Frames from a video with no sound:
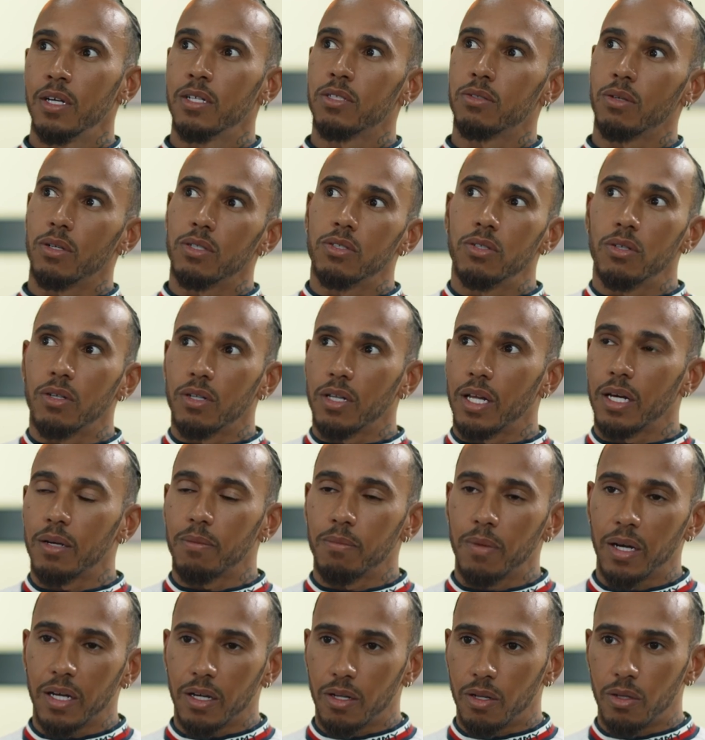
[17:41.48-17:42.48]
So I took like
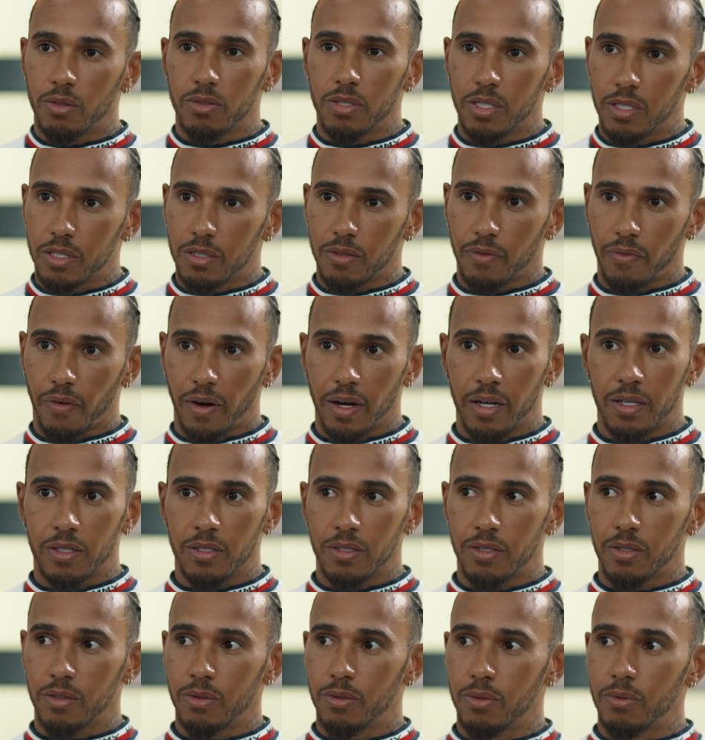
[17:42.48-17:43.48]
my closest
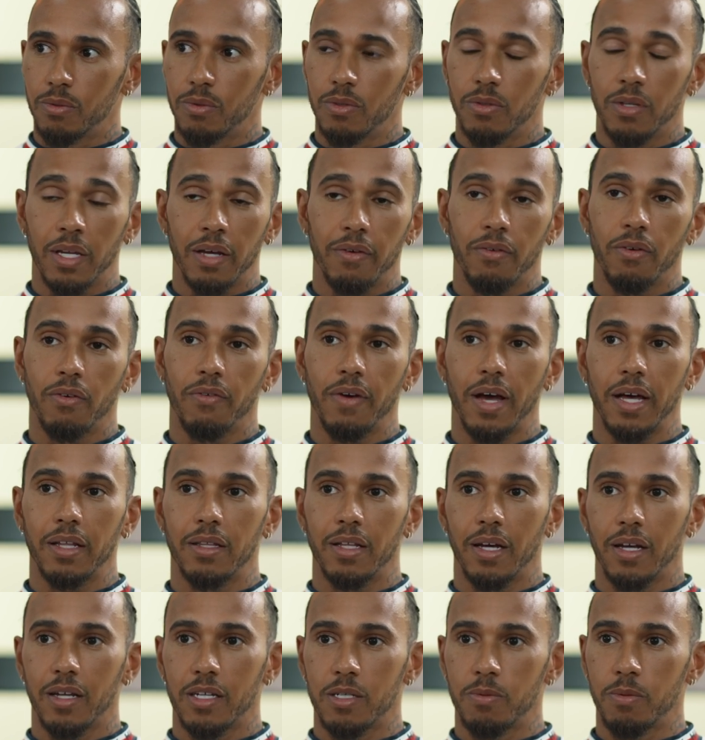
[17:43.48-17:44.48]
friends who would never have had
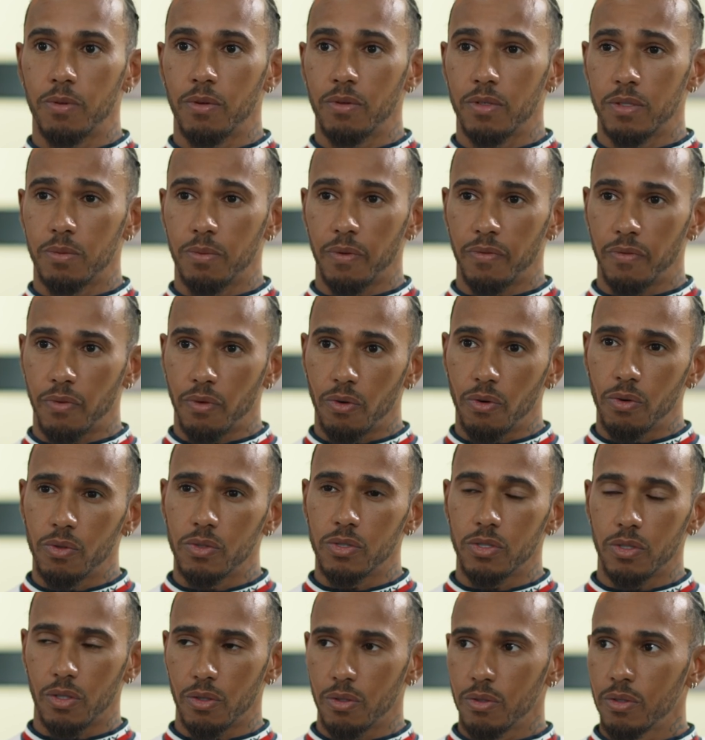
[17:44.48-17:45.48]
that experience before,
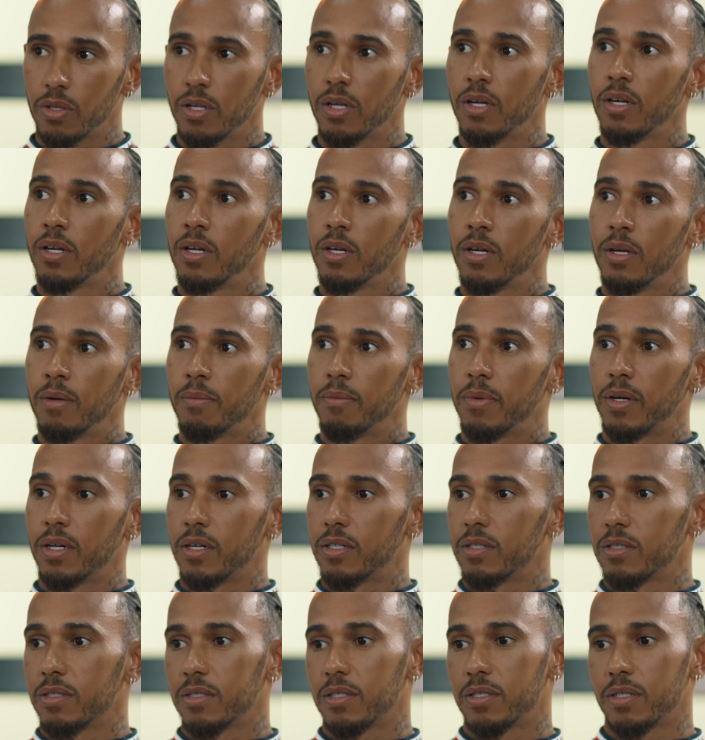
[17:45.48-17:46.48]
also,
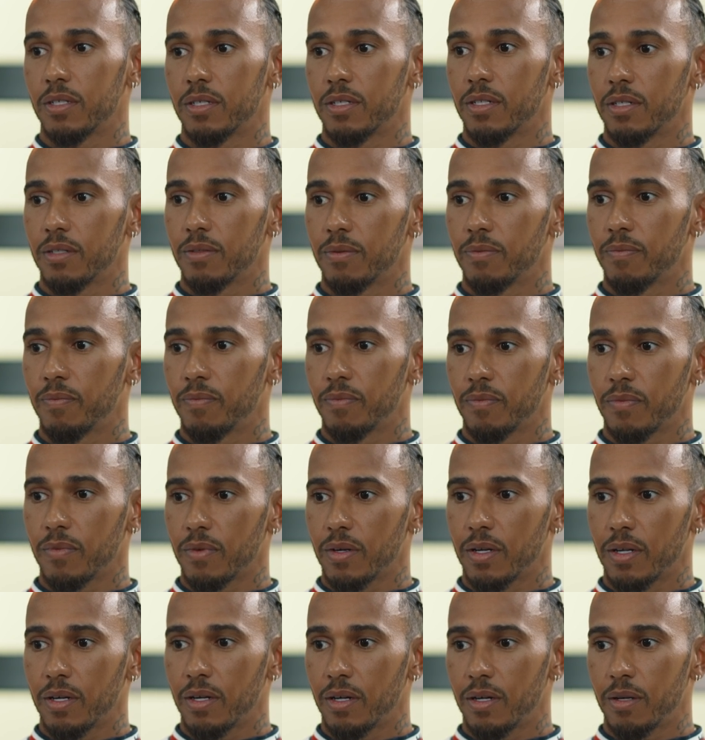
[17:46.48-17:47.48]
because
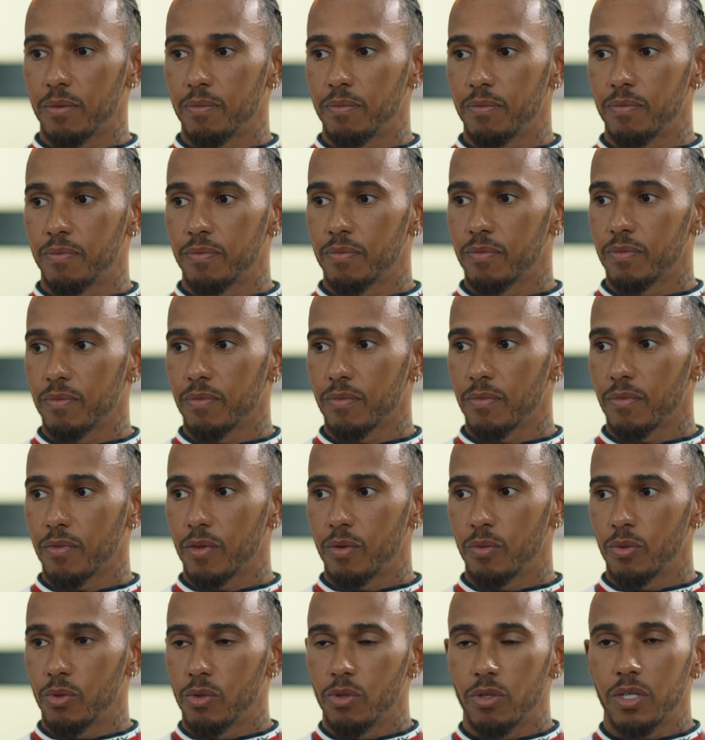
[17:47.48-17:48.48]

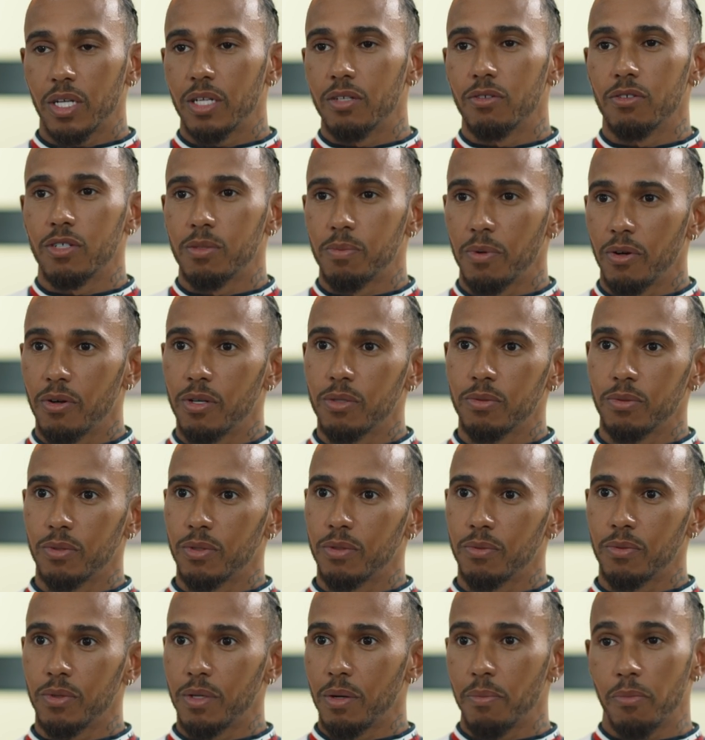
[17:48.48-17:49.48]
we're all kindred spirits,
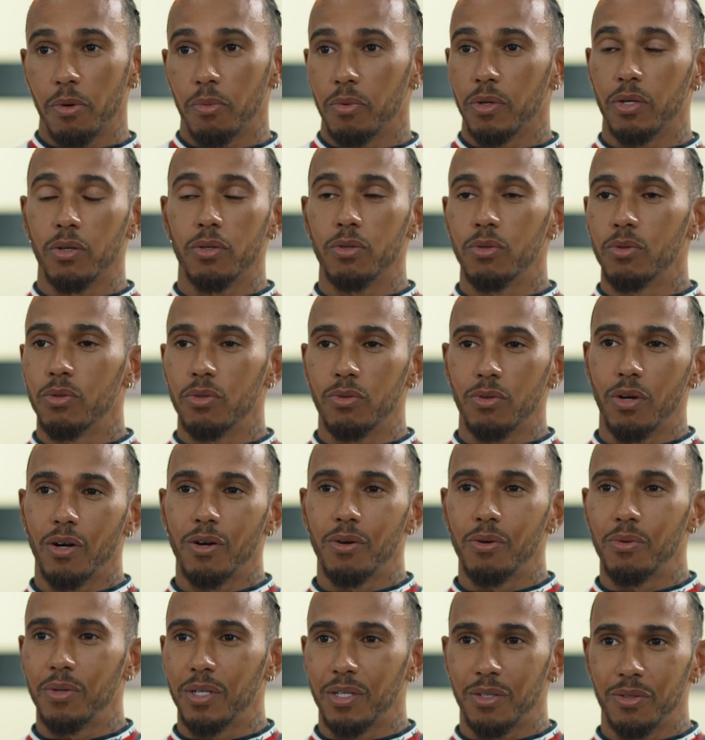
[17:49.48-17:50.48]
but we can all
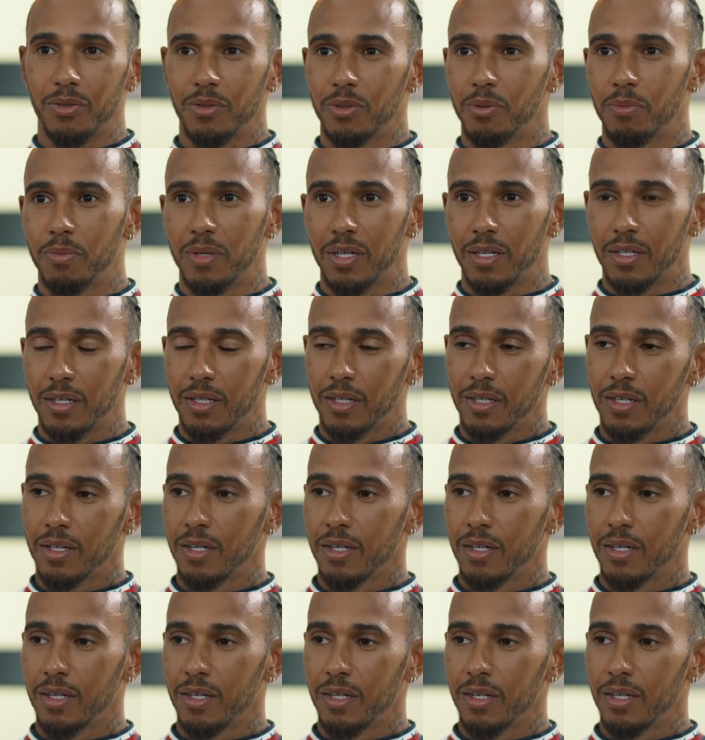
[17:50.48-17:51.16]
grow, we can all be